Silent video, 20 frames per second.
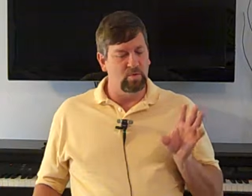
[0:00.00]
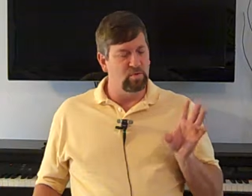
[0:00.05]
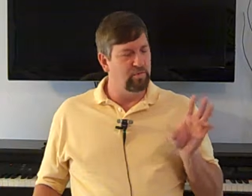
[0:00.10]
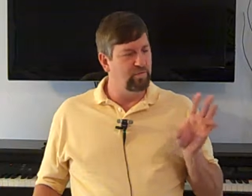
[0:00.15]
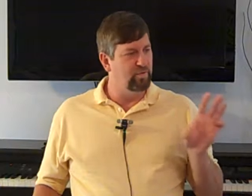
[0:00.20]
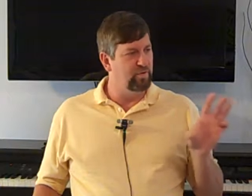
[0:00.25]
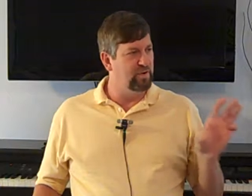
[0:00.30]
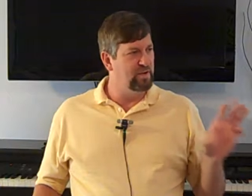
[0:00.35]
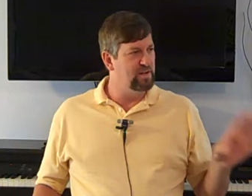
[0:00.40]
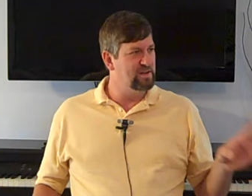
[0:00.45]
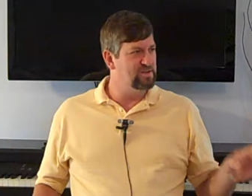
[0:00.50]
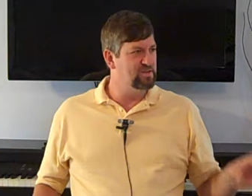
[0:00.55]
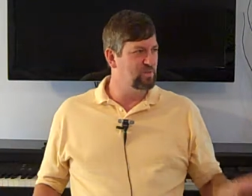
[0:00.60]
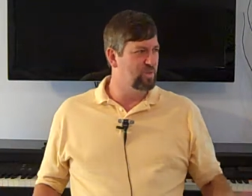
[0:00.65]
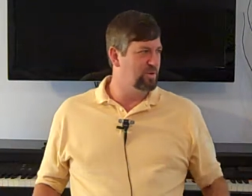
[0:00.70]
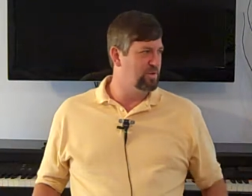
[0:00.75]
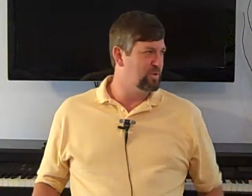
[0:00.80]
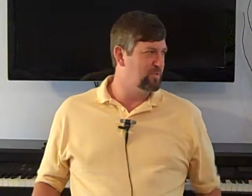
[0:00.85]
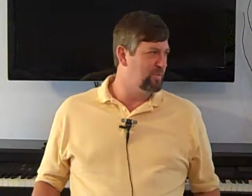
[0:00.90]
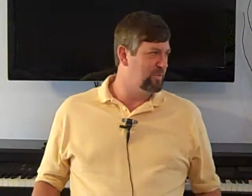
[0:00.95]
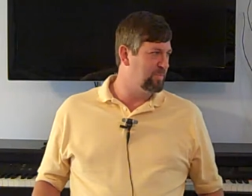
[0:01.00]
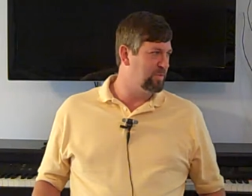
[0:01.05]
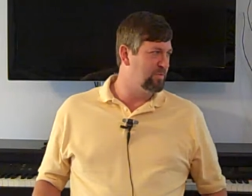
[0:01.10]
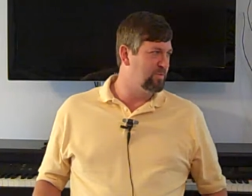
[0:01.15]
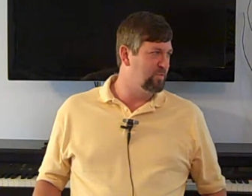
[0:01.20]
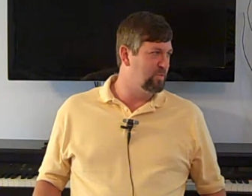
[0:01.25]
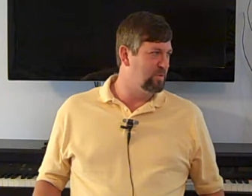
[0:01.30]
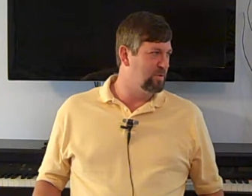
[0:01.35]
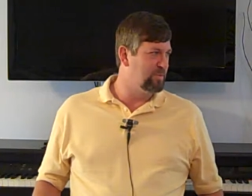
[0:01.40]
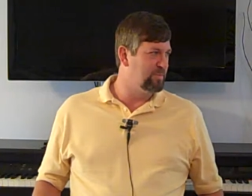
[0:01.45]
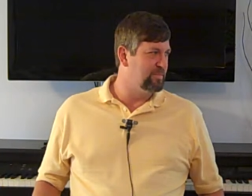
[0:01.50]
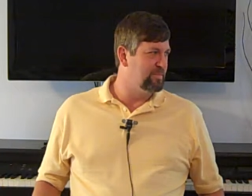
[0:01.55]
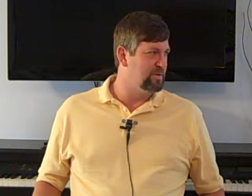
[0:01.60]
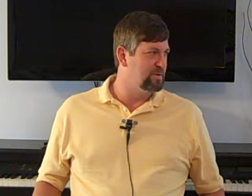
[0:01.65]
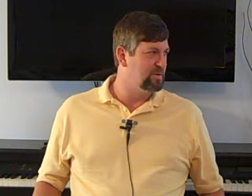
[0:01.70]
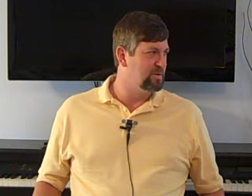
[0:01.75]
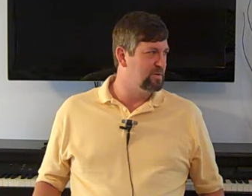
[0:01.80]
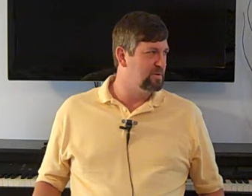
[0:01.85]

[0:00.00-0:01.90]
order for his will to be performed.